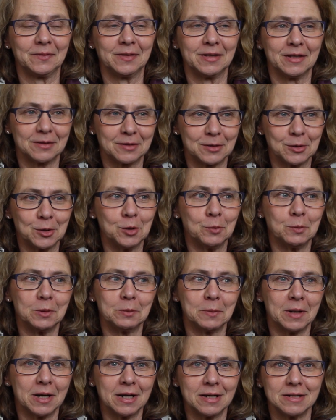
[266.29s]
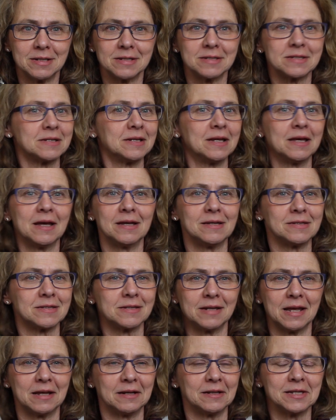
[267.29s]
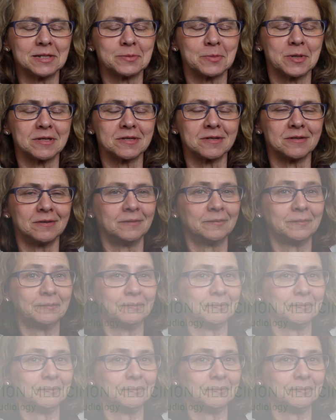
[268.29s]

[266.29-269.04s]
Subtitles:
that the human mind is an endless puzzle.